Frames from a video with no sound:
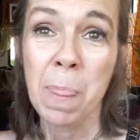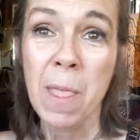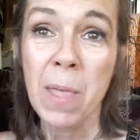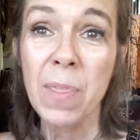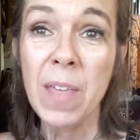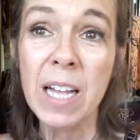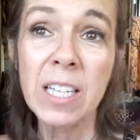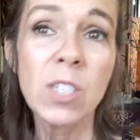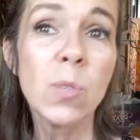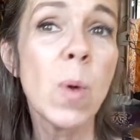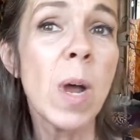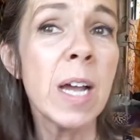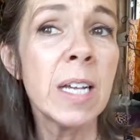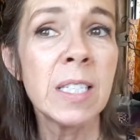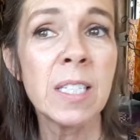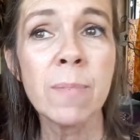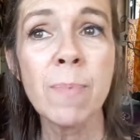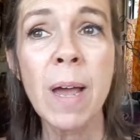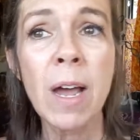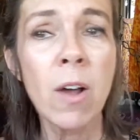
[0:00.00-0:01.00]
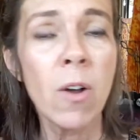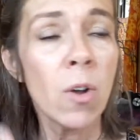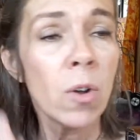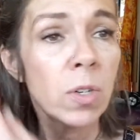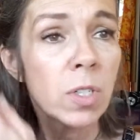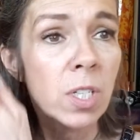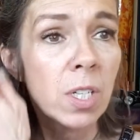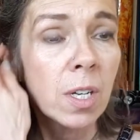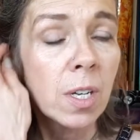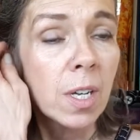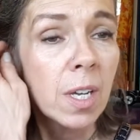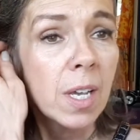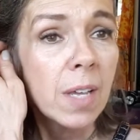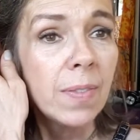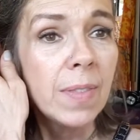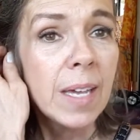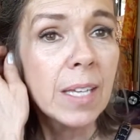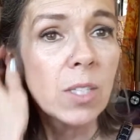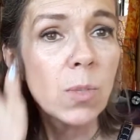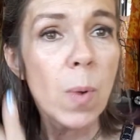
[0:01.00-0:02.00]
That's why it's
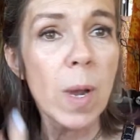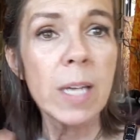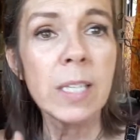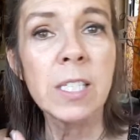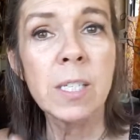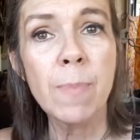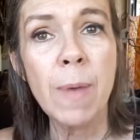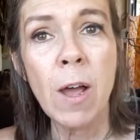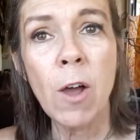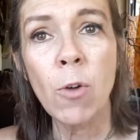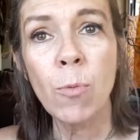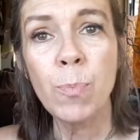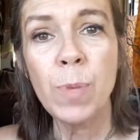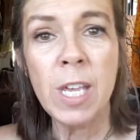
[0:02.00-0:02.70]
about